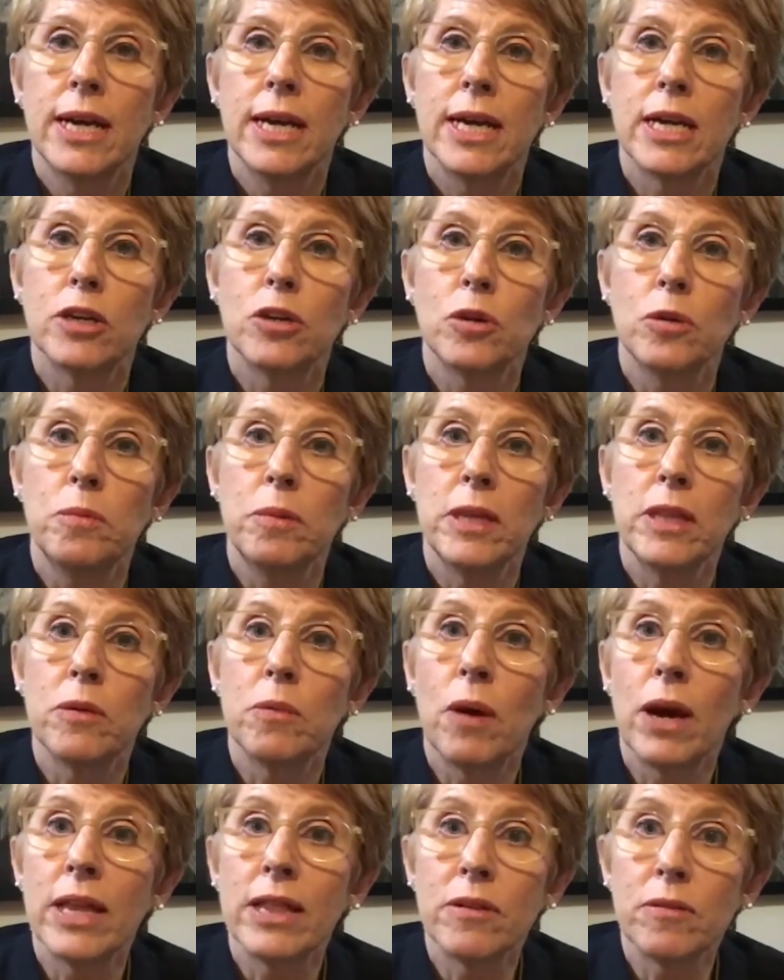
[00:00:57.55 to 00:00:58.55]
It could be the
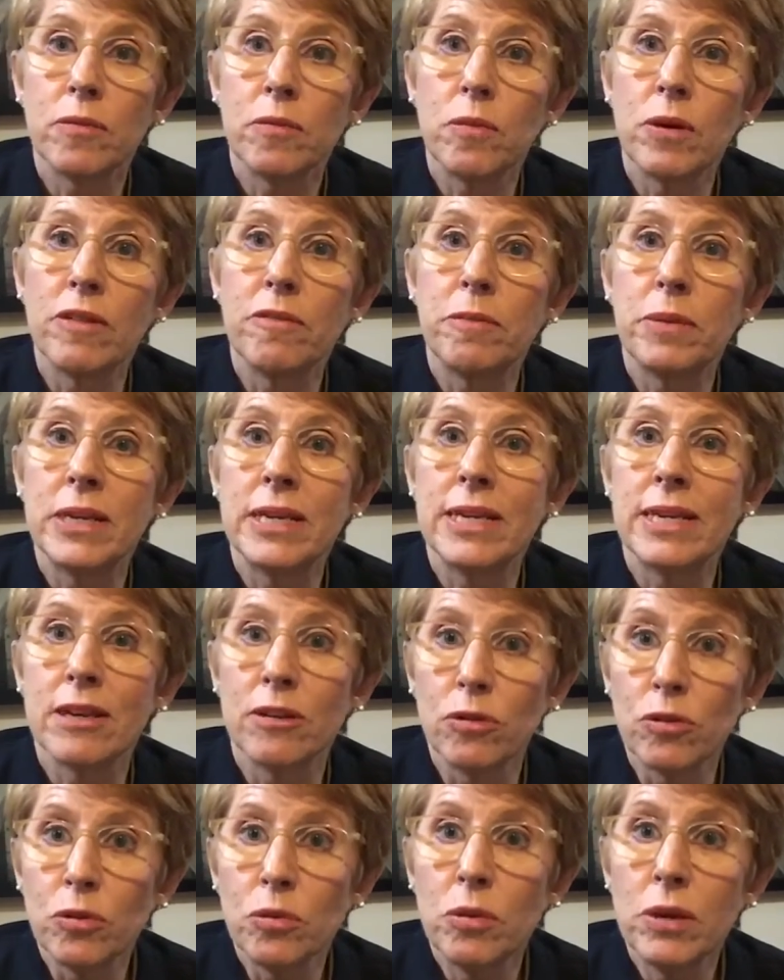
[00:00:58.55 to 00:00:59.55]
way that we've been
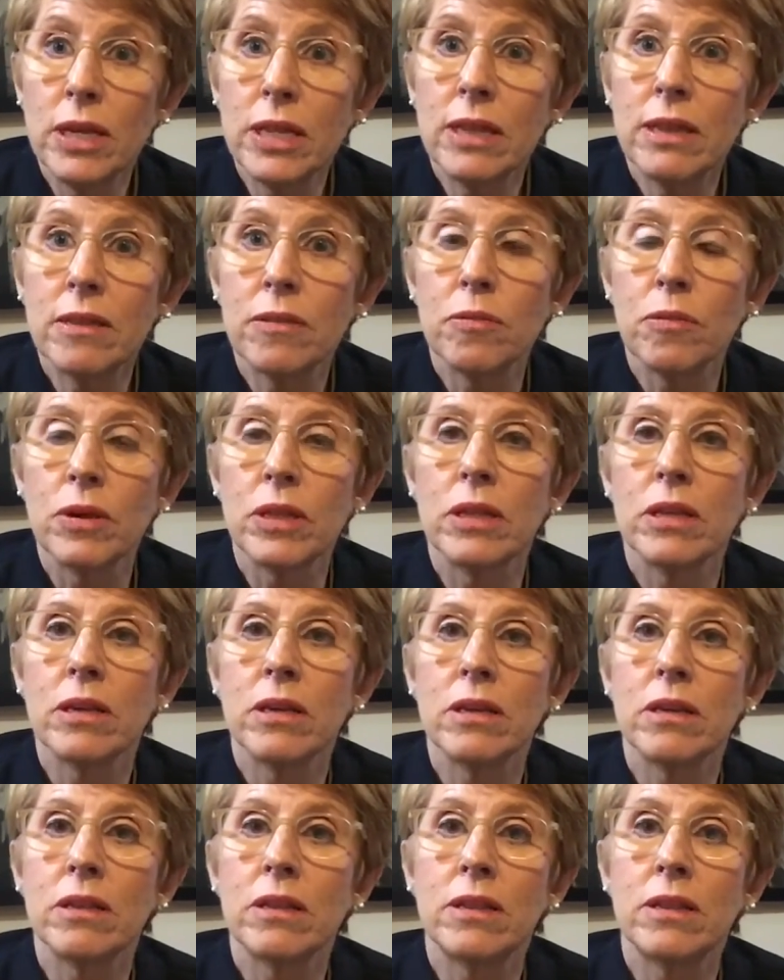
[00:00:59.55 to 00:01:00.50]
dealt with, whether